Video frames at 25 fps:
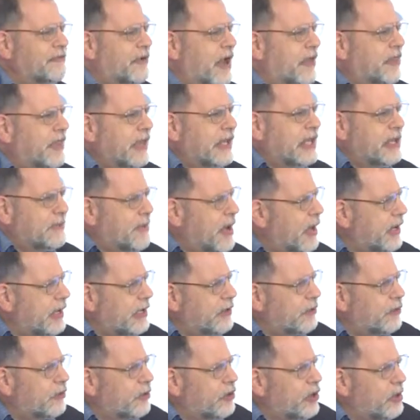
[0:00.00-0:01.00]
I think about
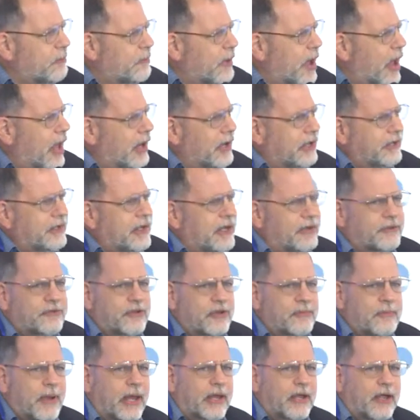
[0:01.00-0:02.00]
internal politics
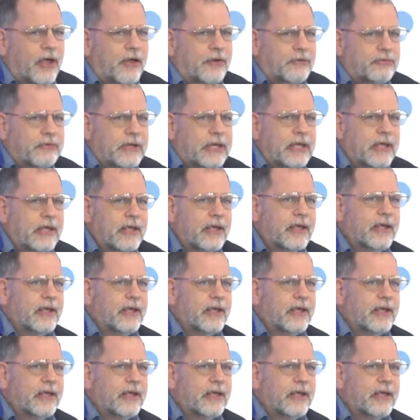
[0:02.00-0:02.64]
in my country,